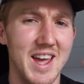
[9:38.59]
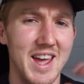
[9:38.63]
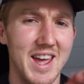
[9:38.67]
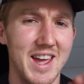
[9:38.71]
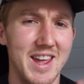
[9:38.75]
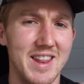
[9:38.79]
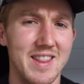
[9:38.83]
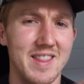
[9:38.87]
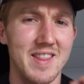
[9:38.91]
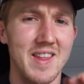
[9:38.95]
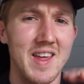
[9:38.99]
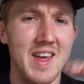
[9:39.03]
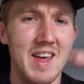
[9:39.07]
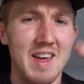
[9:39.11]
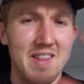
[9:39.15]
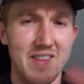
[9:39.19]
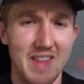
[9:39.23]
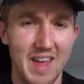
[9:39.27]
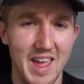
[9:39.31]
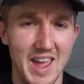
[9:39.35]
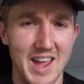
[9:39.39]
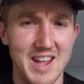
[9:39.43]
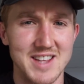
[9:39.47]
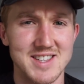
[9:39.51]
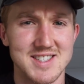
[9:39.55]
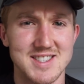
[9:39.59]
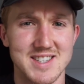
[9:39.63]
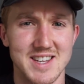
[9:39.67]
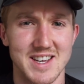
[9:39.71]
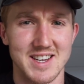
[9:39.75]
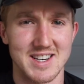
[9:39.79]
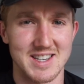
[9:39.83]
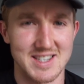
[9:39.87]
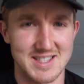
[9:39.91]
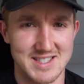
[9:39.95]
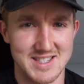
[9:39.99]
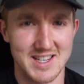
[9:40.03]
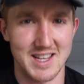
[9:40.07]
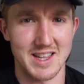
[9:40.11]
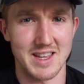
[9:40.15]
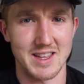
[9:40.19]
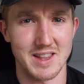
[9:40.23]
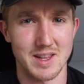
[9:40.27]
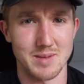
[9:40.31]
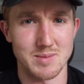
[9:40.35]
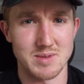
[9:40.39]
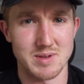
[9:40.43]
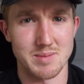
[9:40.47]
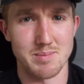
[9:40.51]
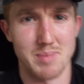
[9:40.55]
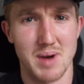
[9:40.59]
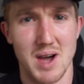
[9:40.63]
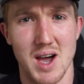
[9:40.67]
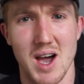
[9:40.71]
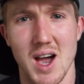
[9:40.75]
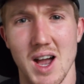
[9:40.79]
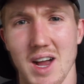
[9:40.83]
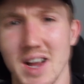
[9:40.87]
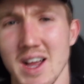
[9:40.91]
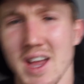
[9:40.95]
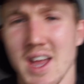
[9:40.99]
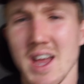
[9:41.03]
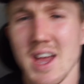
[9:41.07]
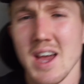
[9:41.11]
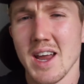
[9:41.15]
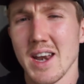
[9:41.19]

and their instinct is telling them to bark.